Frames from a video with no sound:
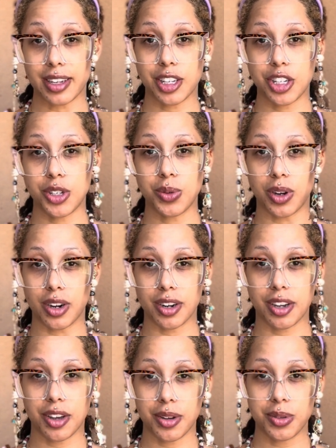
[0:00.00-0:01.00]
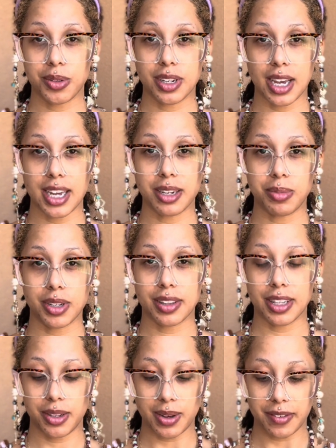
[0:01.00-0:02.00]
QR code guidebook
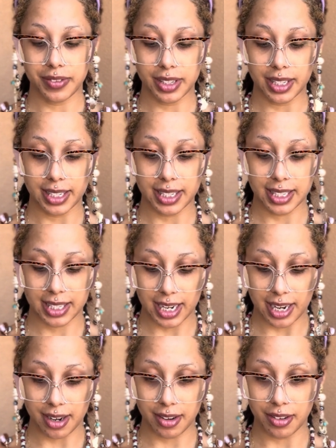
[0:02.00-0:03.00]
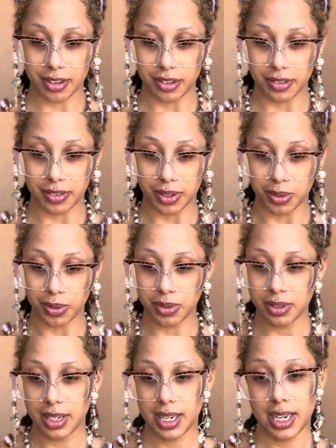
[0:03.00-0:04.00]
that you have to like scan on your phone.